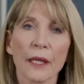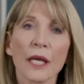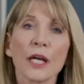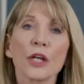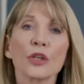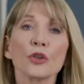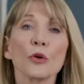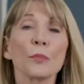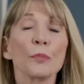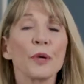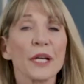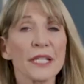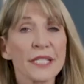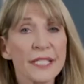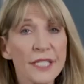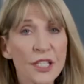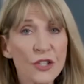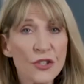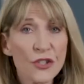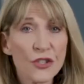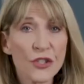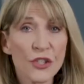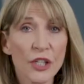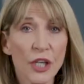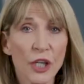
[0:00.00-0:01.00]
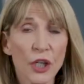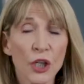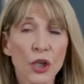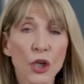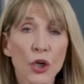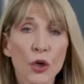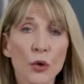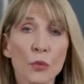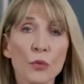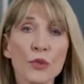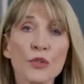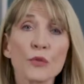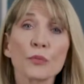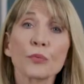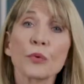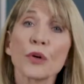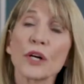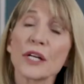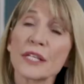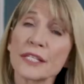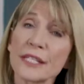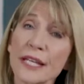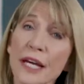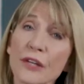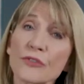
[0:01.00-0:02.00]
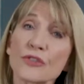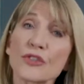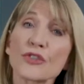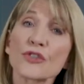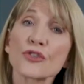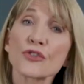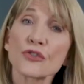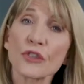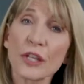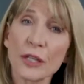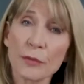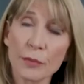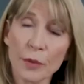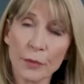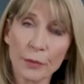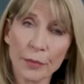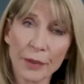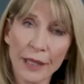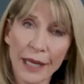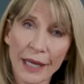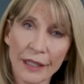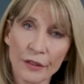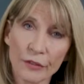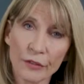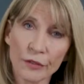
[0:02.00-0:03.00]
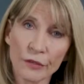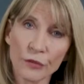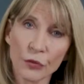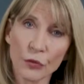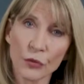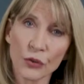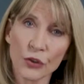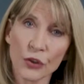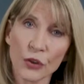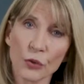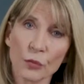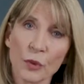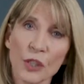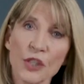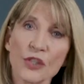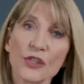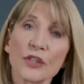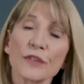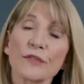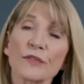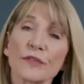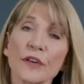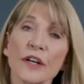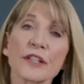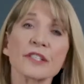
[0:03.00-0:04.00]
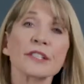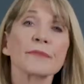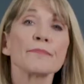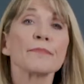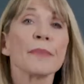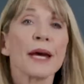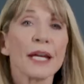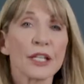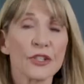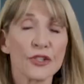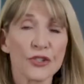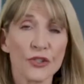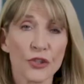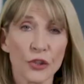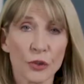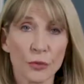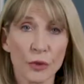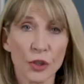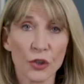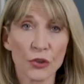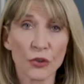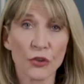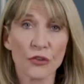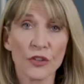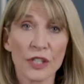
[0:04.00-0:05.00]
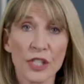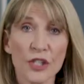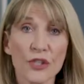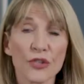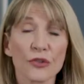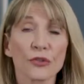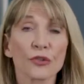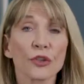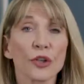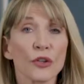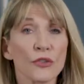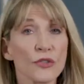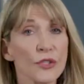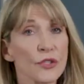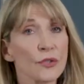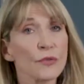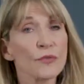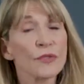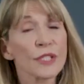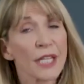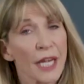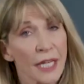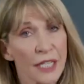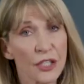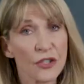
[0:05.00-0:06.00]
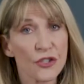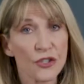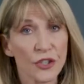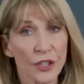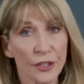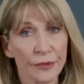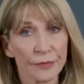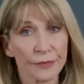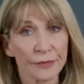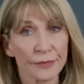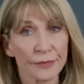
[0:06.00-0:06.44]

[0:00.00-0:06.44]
Your practitioner would have worked out a treatment plan for you when she first met you at your initial consultation.